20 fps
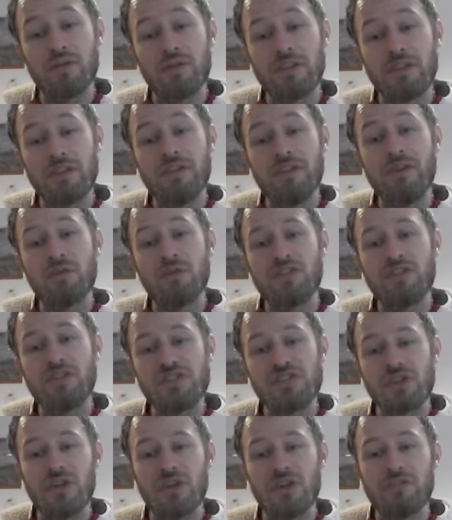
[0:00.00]
give out
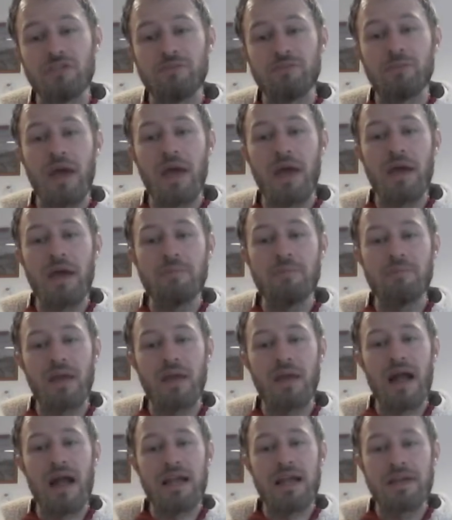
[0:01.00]
this kind of
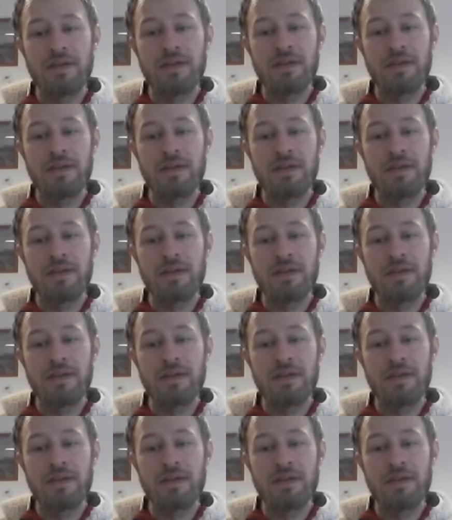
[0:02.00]
black